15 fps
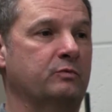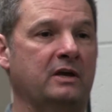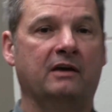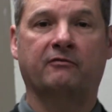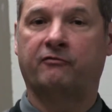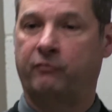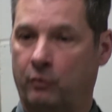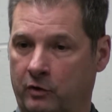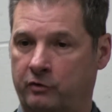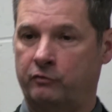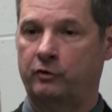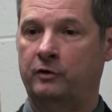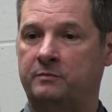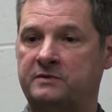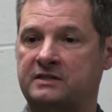We have four
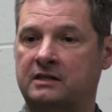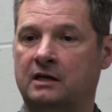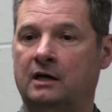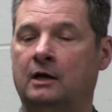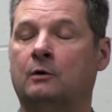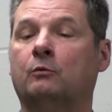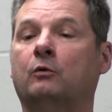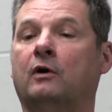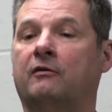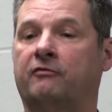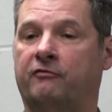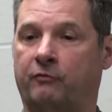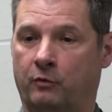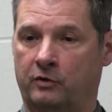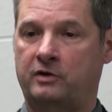groups. We'll
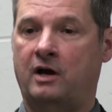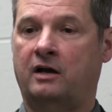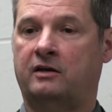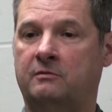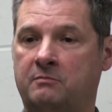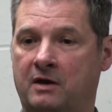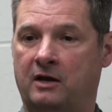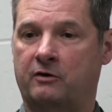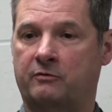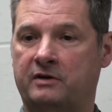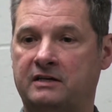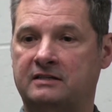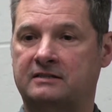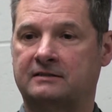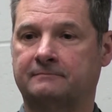have four
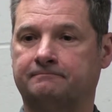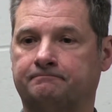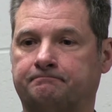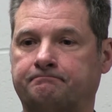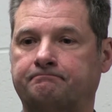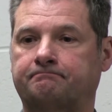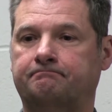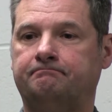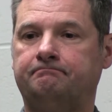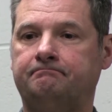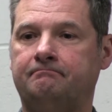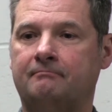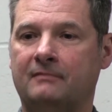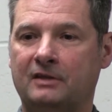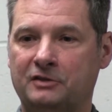documentaries.
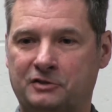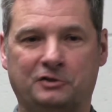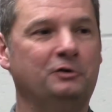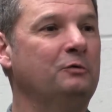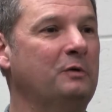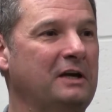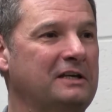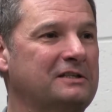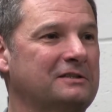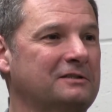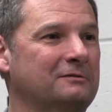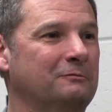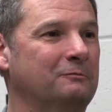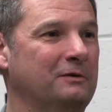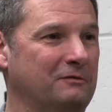2
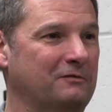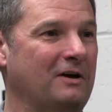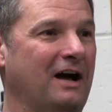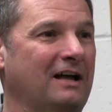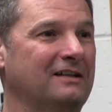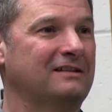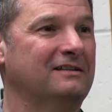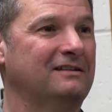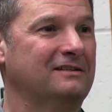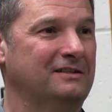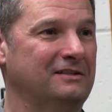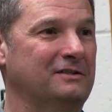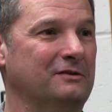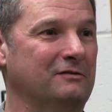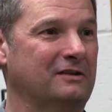weeks we've got
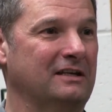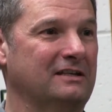to do